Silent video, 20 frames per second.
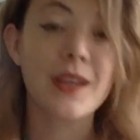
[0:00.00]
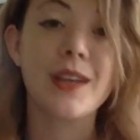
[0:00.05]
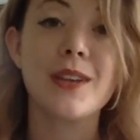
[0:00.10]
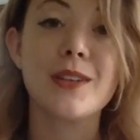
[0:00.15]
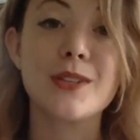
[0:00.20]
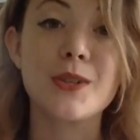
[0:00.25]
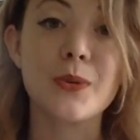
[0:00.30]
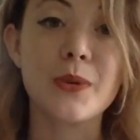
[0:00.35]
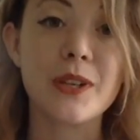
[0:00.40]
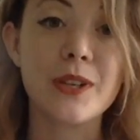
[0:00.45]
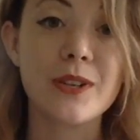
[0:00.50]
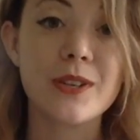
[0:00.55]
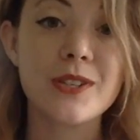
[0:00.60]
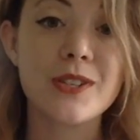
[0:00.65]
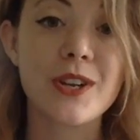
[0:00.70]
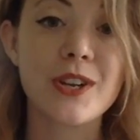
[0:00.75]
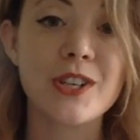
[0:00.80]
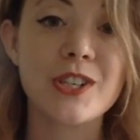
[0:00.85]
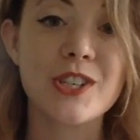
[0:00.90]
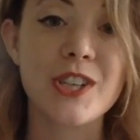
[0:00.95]
So here's
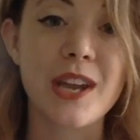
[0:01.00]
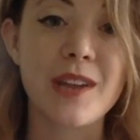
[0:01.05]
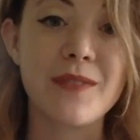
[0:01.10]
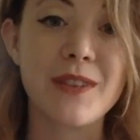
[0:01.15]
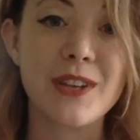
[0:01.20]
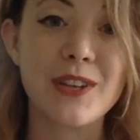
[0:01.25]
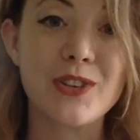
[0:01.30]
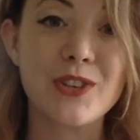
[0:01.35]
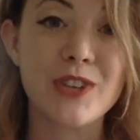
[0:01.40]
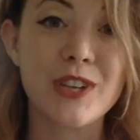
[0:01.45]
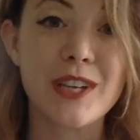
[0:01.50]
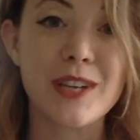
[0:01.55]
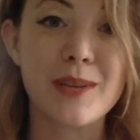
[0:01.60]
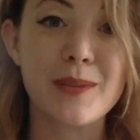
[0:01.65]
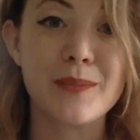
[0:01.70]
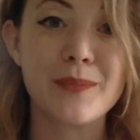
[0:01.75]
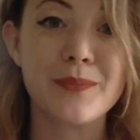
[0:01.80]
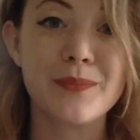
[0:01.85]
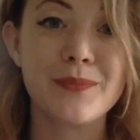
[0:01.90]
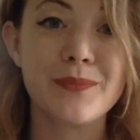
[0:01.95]
our shaving
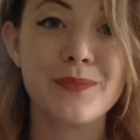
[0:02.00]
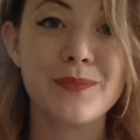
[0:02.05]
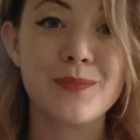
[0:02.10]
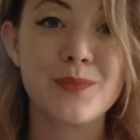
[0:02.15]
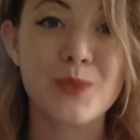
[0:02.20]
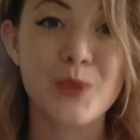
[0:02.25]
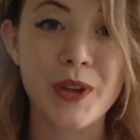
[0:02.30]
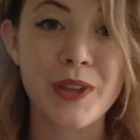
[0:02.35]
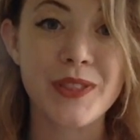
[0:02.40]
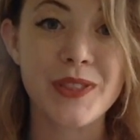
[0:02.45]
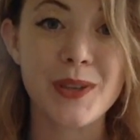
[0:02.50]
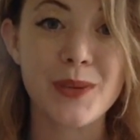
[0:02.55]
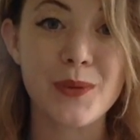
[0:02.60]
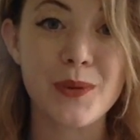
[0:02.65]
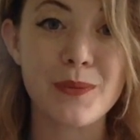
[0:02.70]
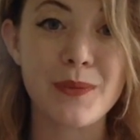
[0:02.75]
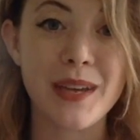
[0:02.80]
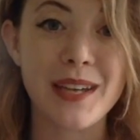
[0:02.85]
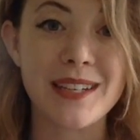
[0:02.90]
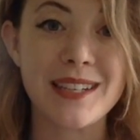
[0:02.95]
cream print that
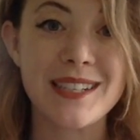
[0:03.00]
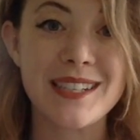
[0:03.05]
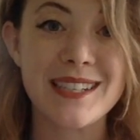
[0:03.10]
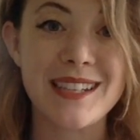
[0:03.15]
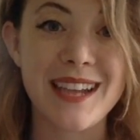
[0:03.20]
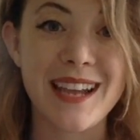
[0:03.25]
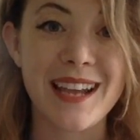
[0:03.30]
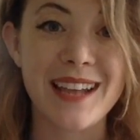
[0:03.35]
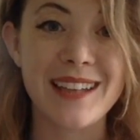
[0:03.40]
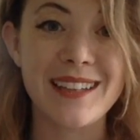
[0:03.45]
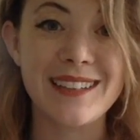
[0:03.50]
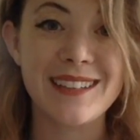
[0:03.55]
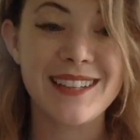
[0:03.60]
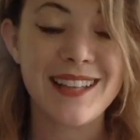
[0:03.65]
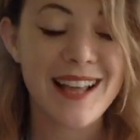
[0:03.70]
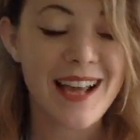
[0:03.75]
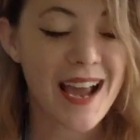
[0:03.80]
we made today.